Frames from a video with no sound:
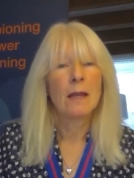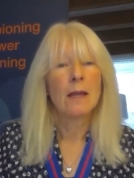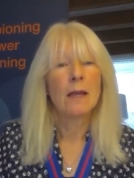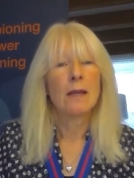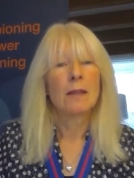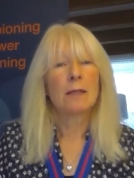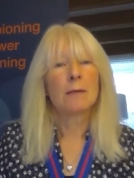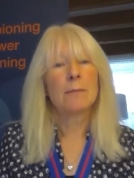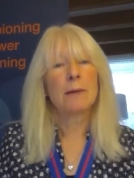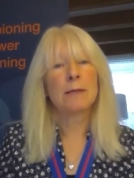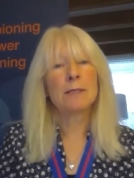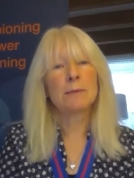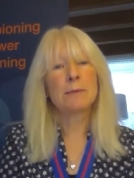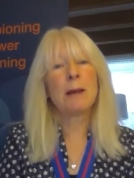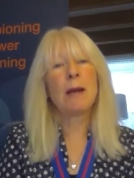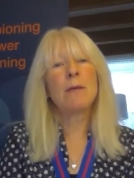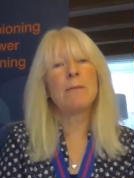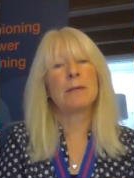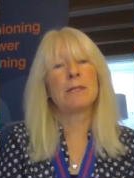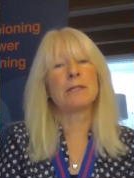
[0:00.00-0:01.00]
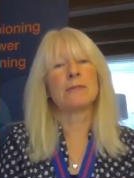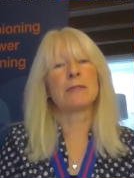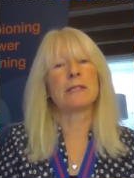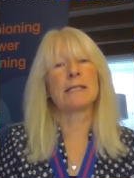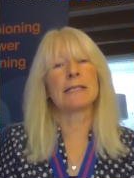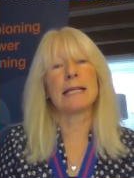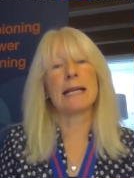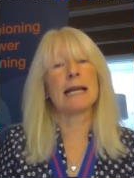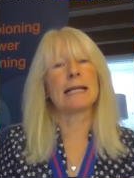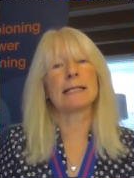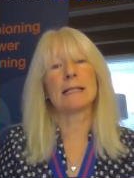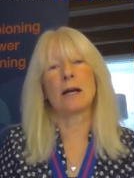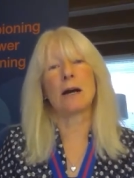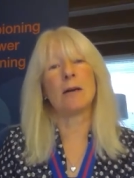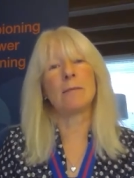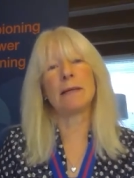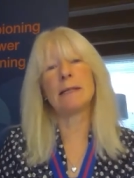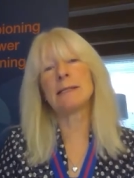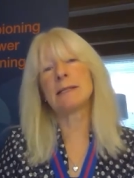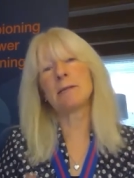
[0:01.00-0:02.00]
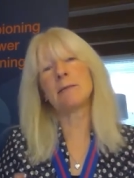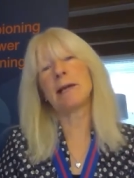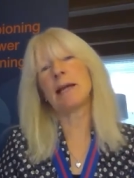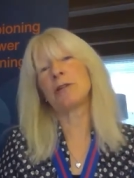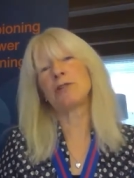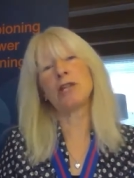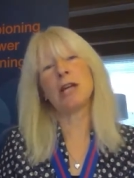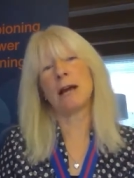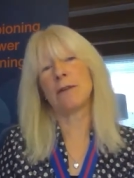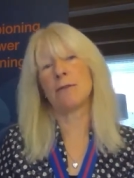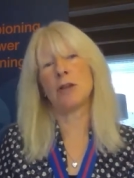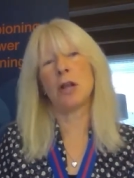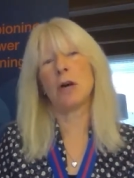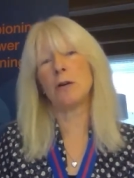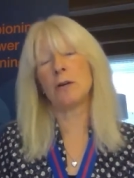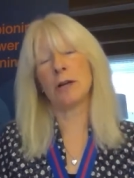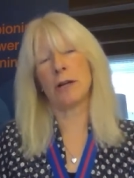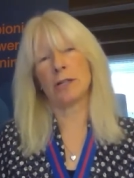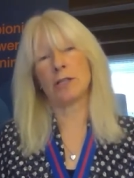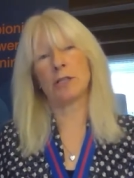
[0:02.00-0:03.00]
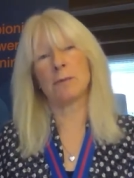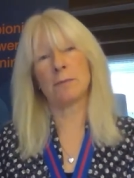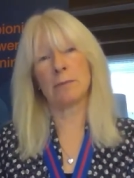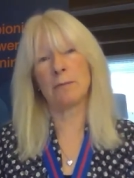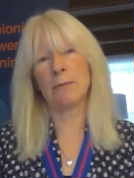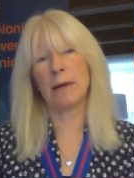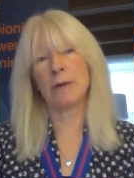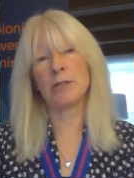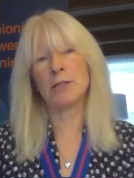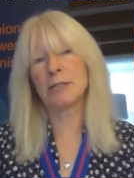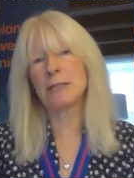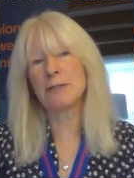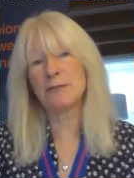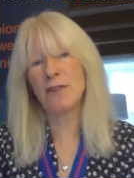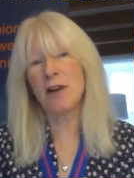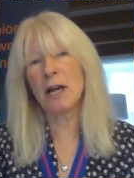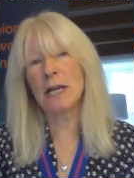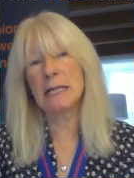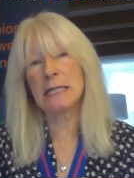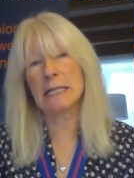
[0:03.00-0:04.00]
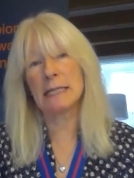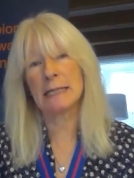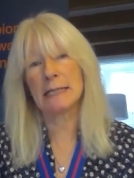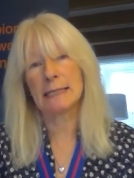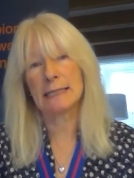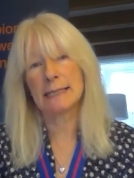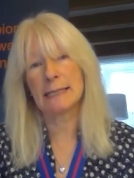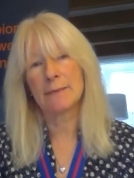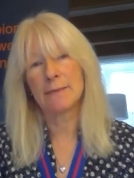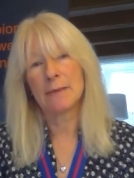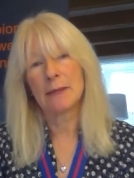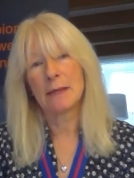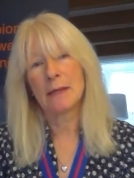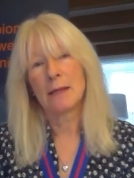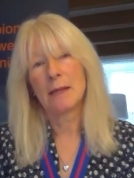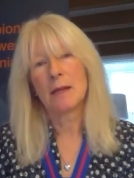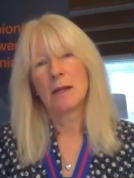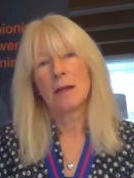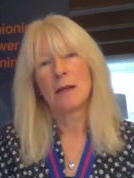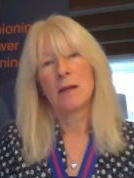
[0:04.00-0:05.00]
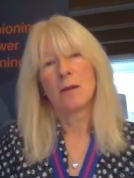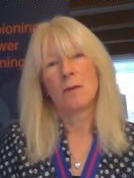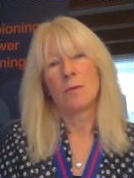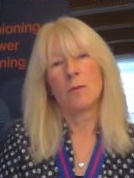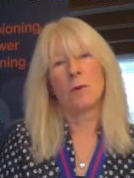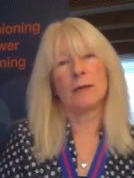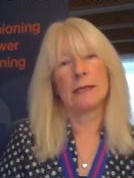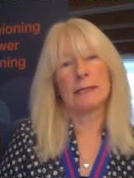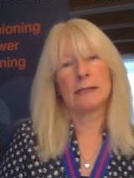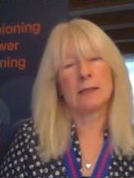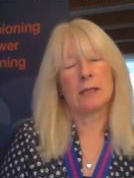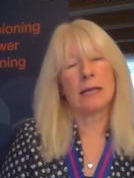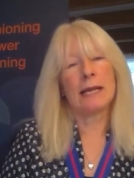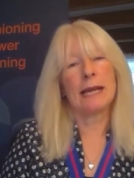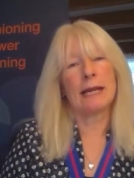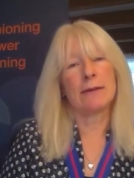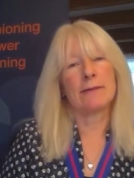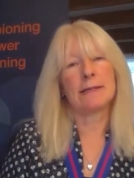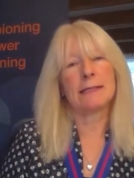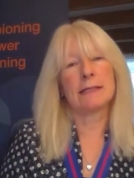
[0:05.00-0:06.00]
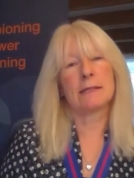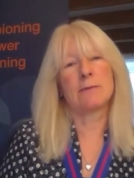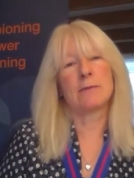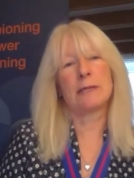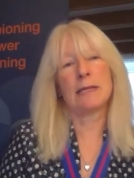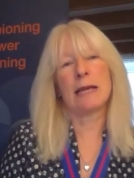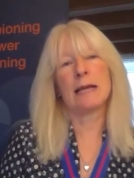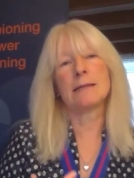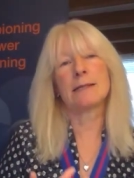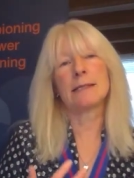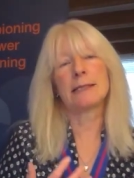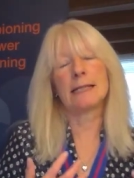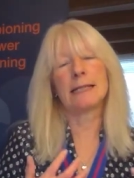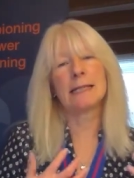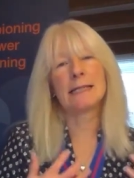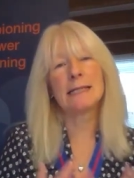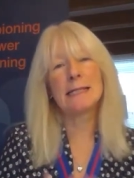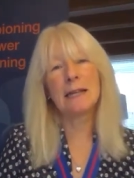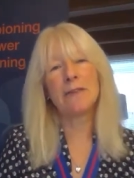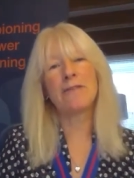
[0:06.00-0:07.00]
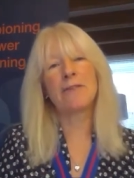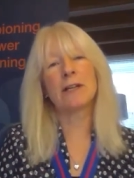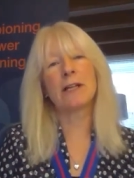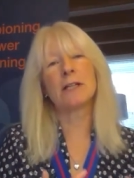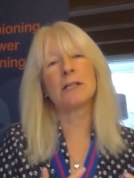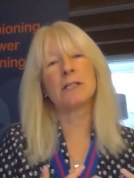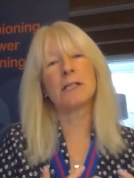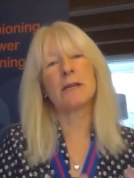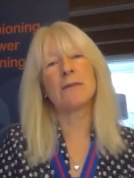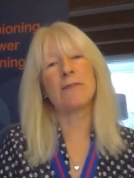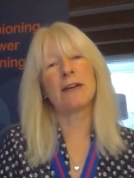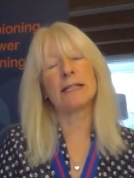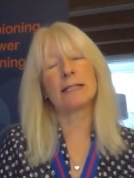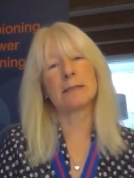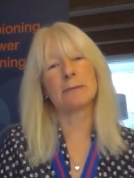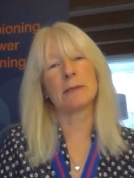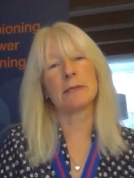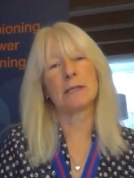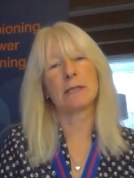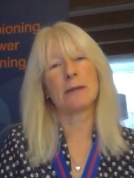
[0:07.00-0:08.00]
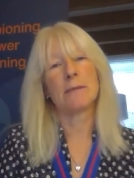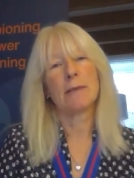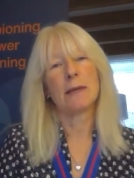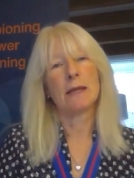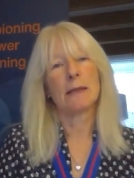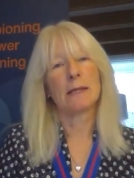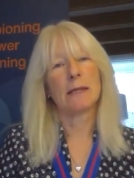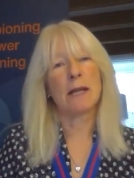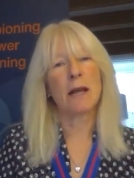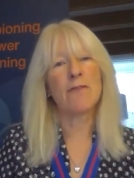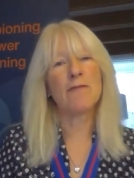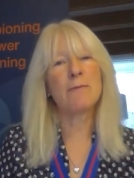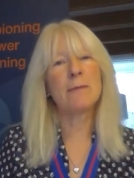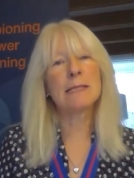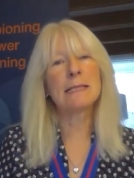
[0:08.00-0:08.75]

The postponement of the CSR means that we actually have longer to promote its findings. What is clear is that without significant investment, the government's